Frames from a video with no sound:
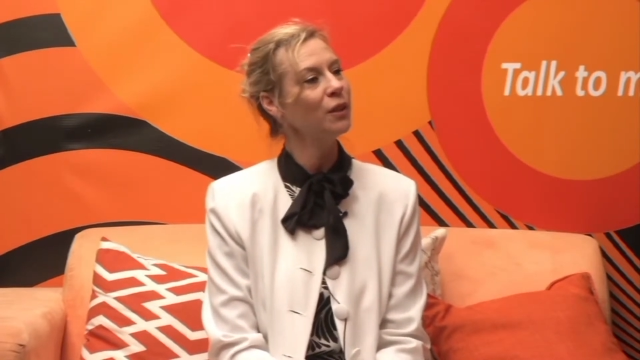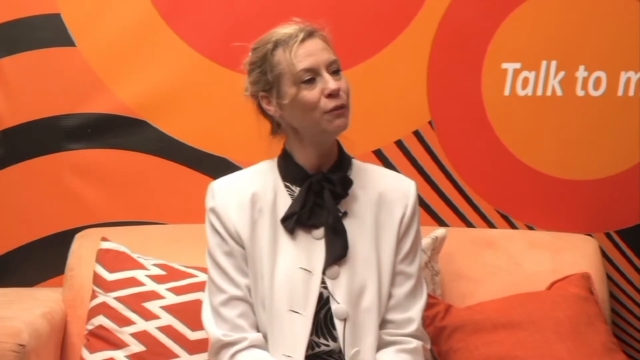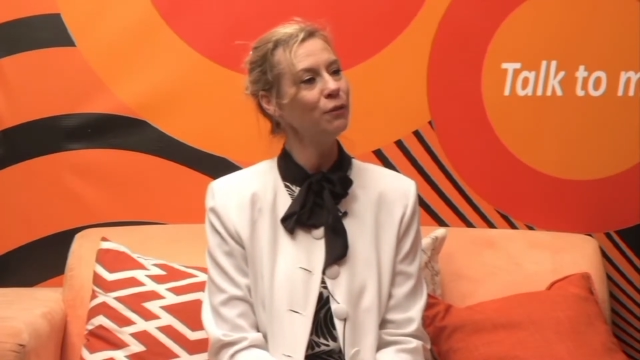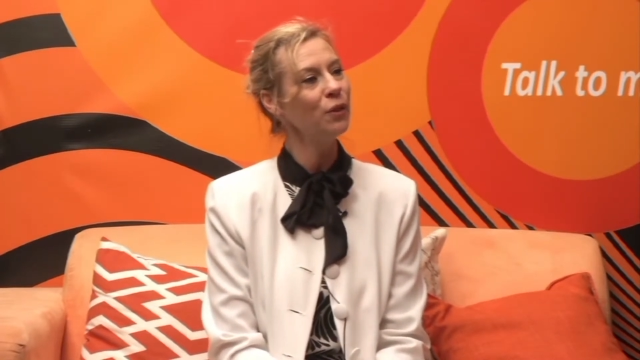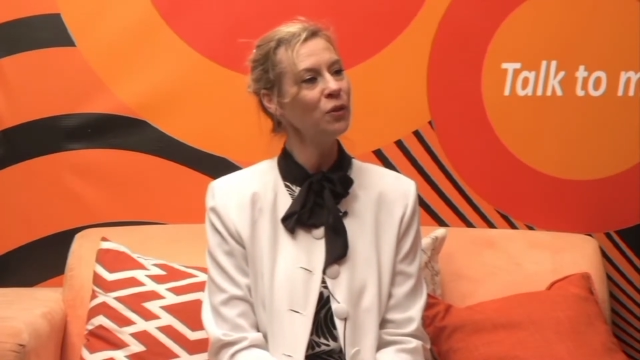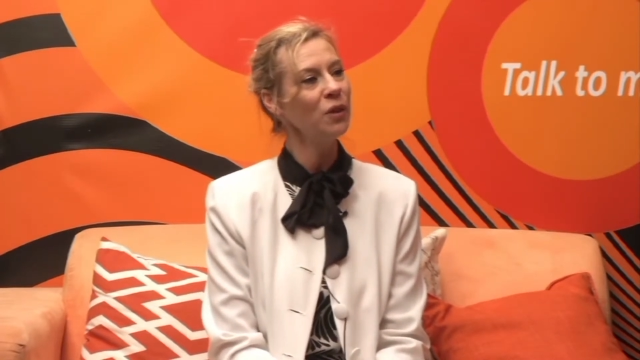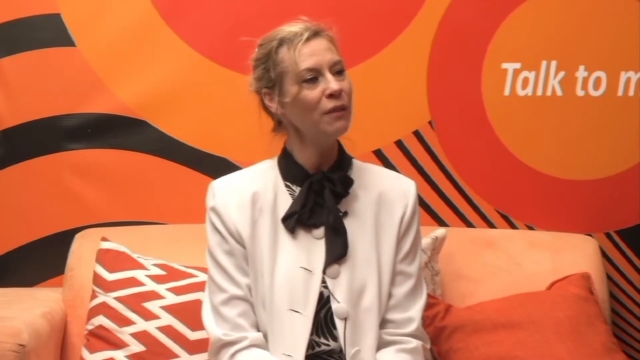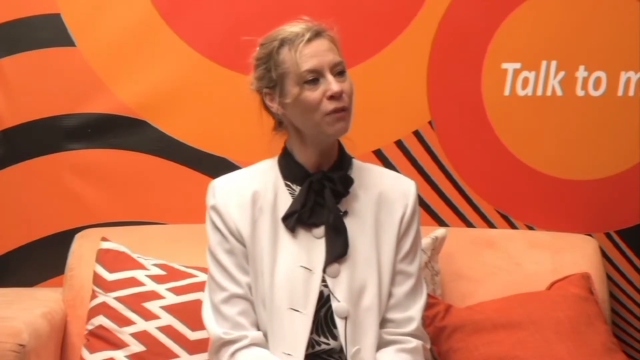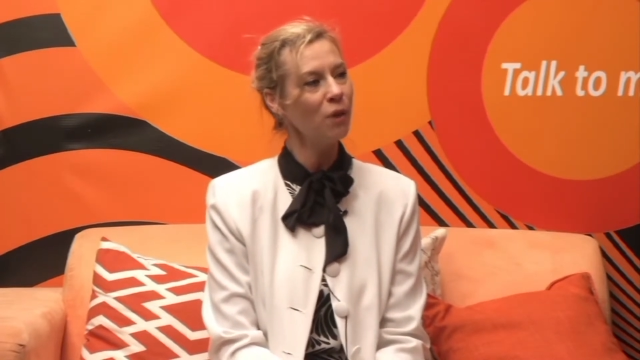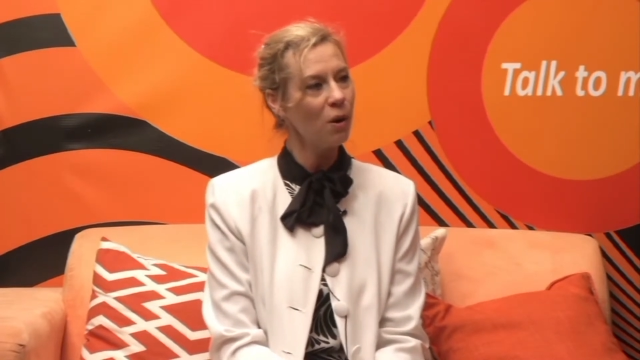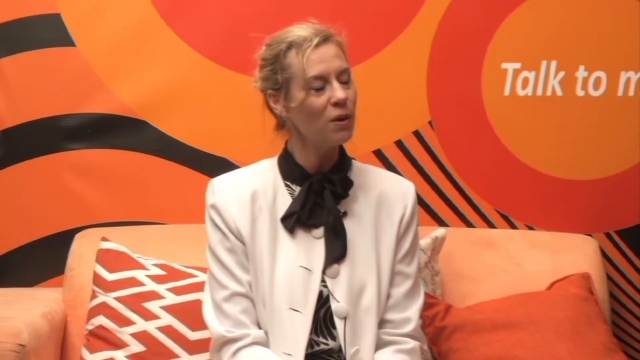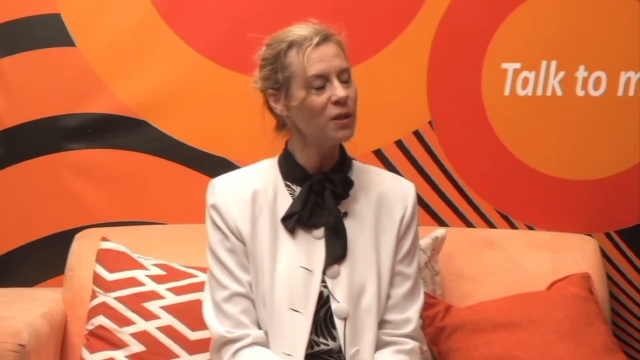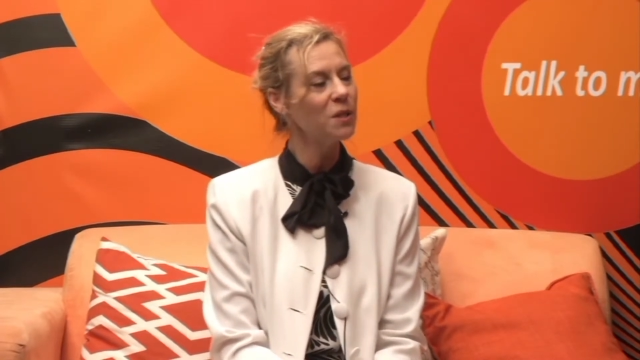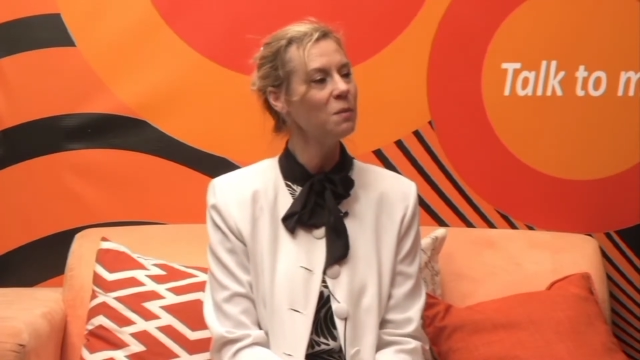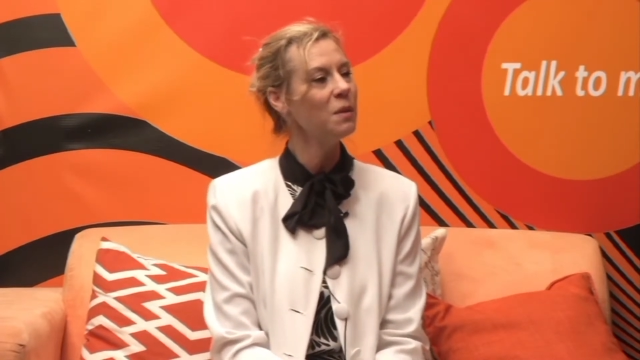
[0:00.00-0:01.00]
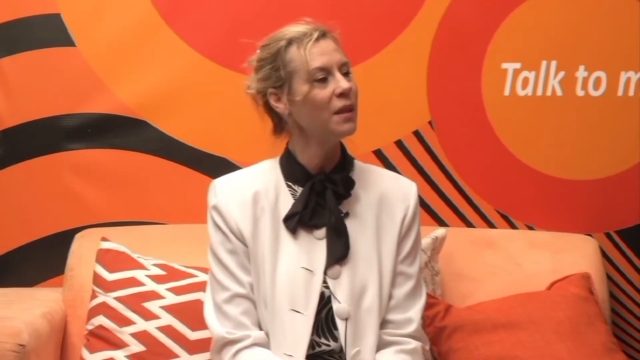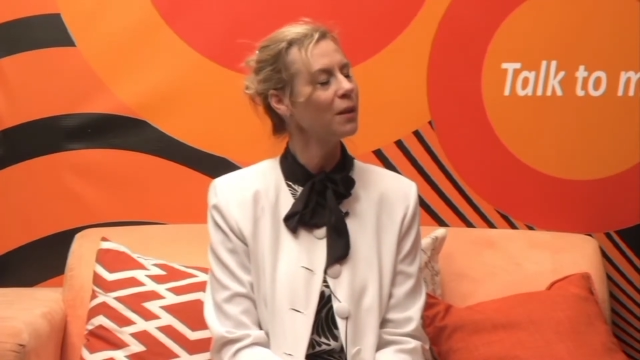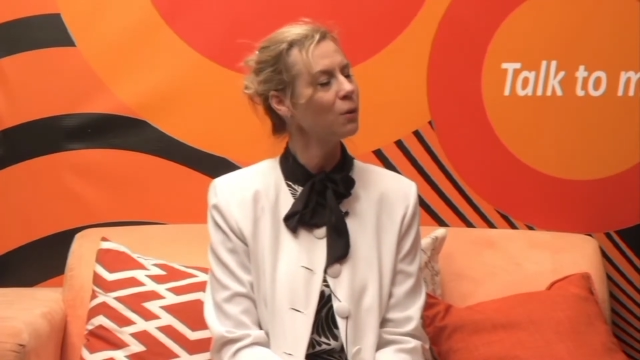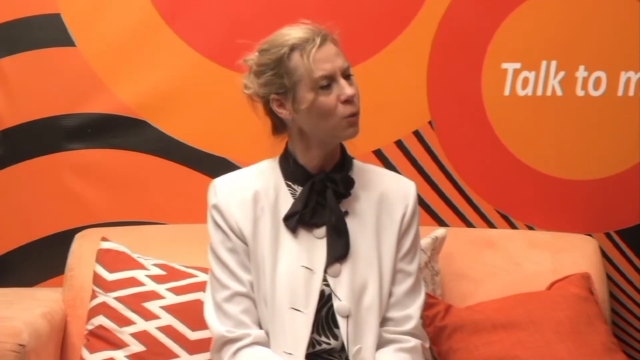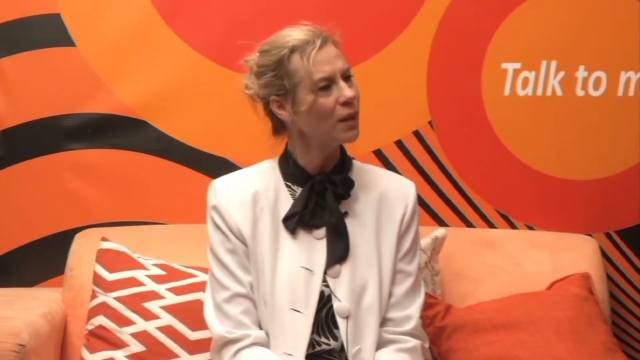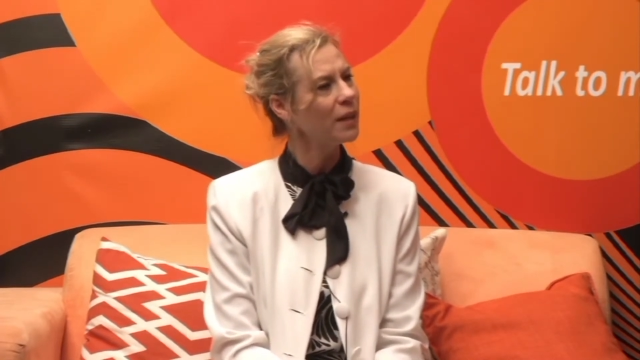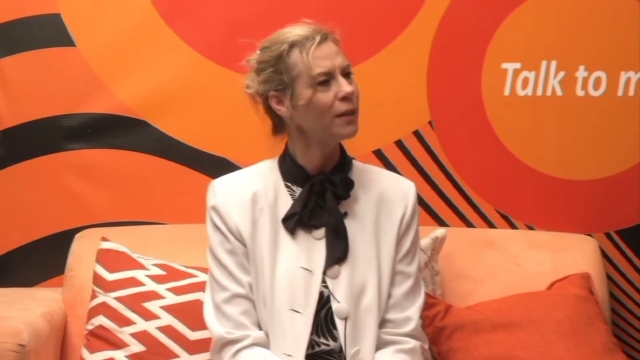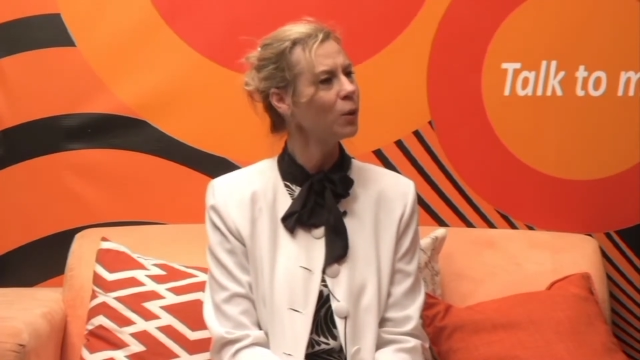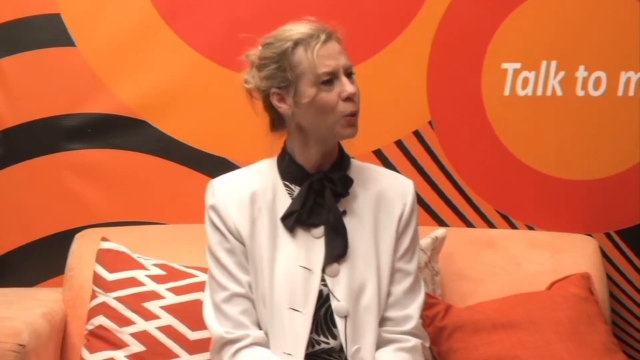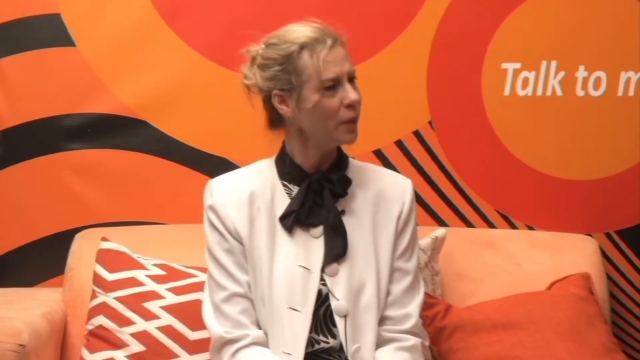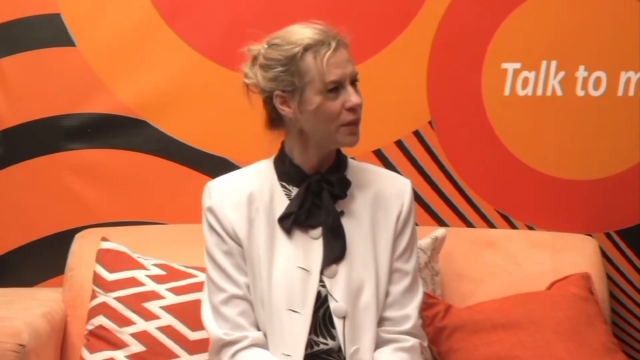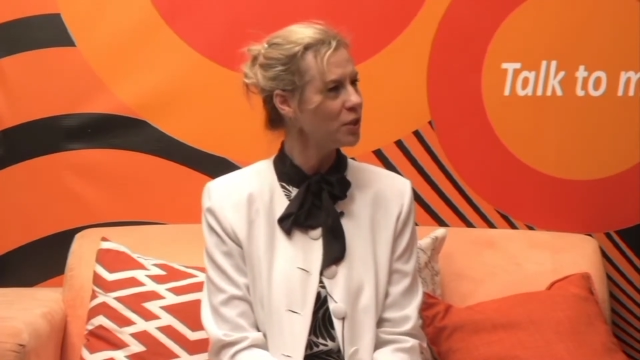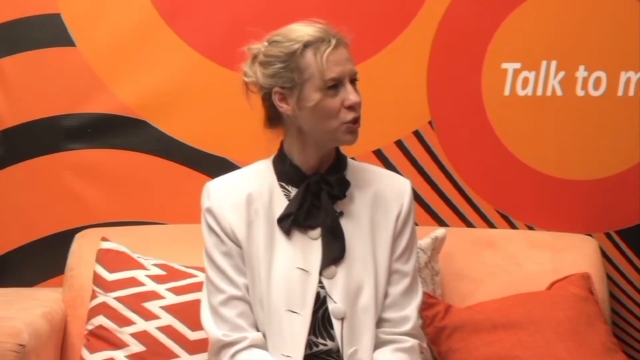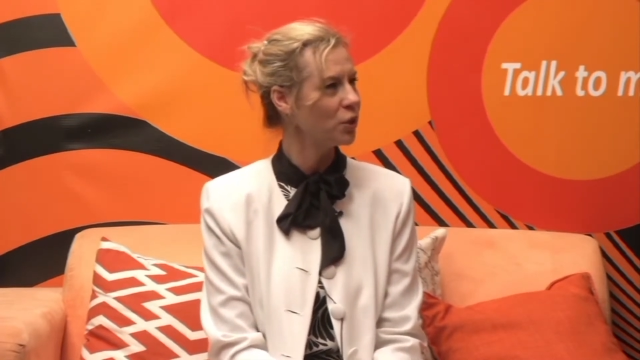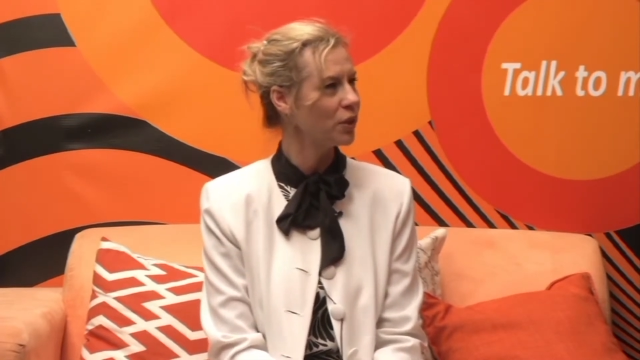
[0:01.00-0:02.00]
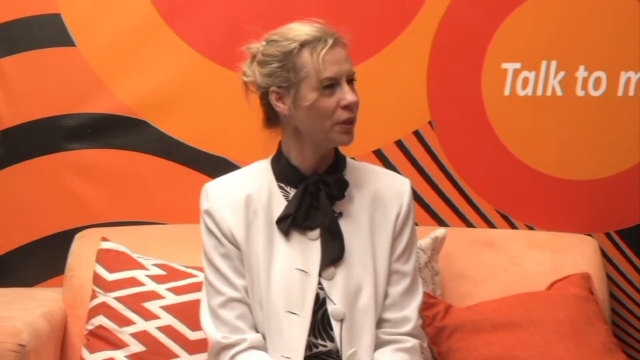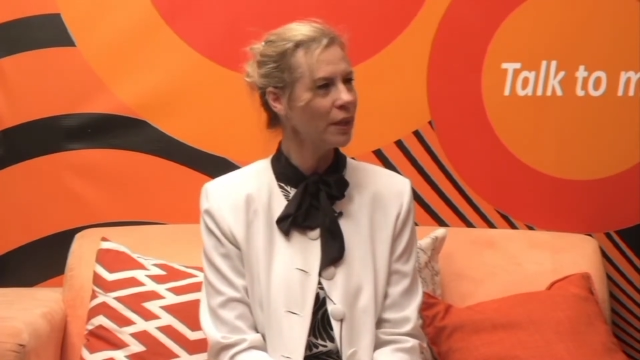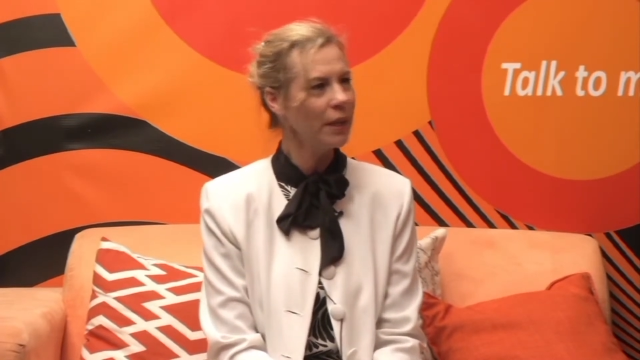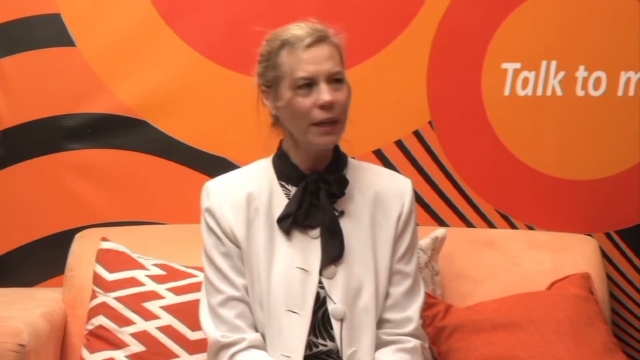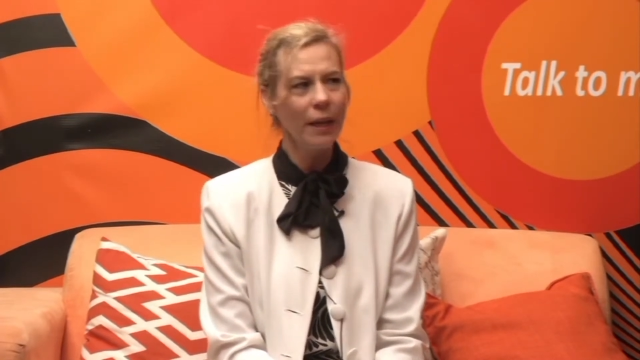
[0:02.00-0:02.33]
if you never asked me that one question,